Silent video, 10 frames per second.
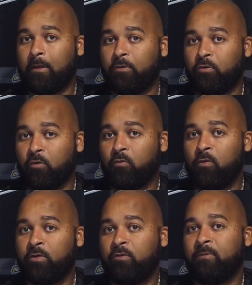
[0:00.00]
you're
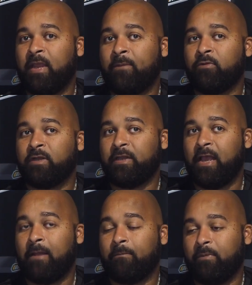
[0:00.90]
going to be able to
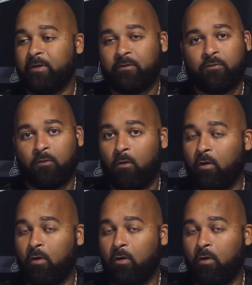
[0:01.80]
get, because